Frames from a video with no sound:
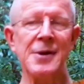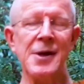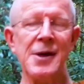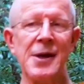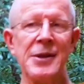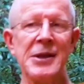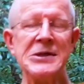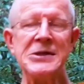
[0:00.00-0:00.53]

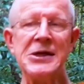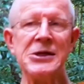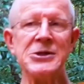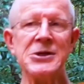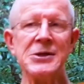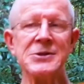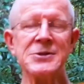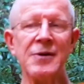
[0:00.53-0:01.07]
and the
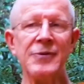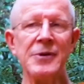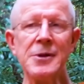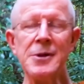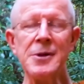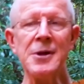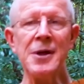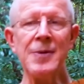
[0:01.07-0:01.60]
teachings of the
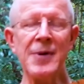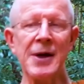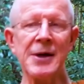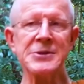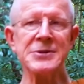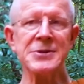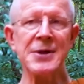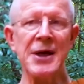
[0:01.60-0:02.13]
early
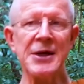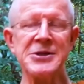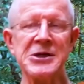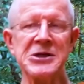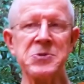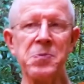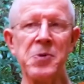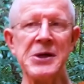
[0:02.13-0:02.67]
monks as
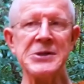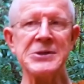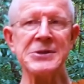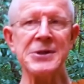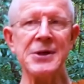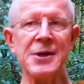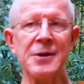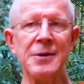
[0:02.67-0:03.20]
expressed
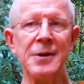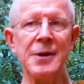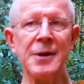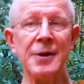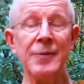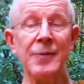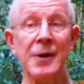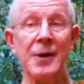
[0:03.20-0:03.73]
in
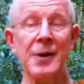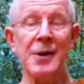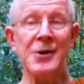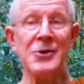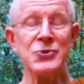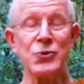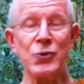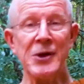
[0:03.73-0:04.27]
the
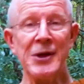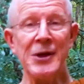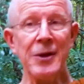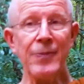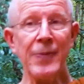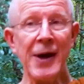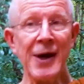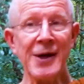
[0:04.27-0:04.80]
Suti
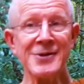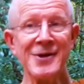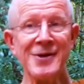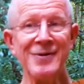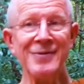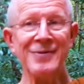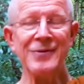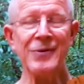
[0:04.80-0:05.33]

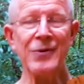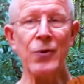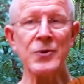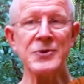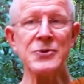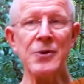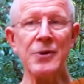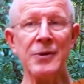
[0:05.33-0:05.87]
Nipata,
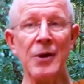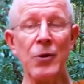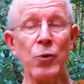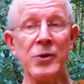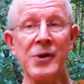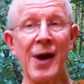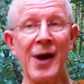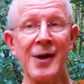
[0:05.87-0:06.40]
also in the
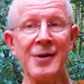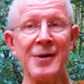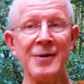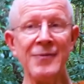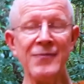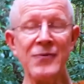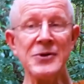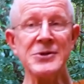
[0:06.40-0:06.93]

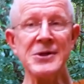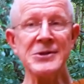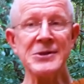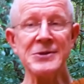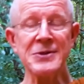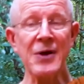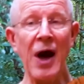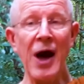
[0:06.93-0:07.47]
Udana, verses
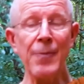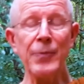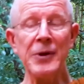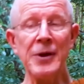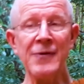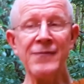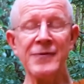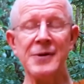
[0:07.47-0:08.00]
of
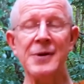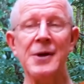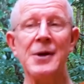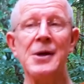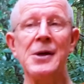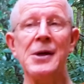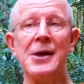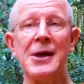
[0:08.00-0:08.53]
uplift,
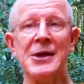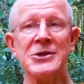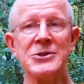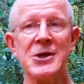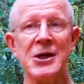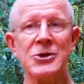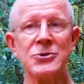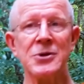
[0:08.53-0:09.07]

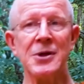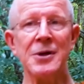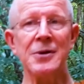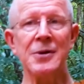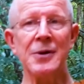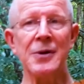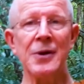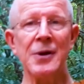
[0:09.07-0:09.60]
etc.
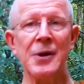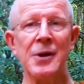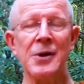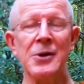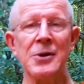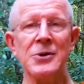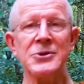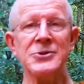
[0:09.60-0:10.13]

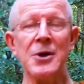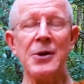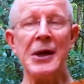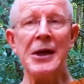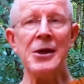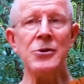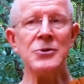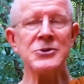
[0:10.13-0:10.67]
So
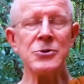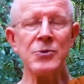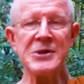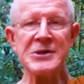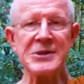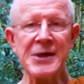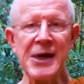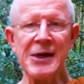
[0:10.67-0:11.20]
he used to
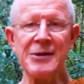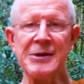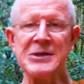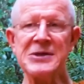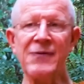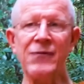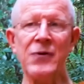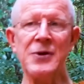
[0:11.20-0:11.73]
recite
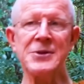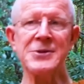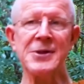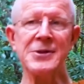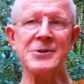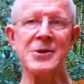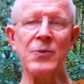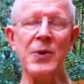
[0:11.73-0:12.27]
these
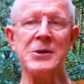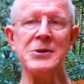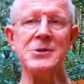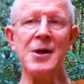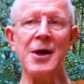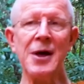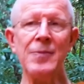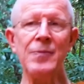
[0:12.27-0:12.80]
verses. So one
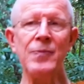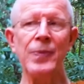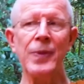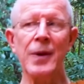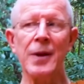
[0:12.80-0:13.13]
time,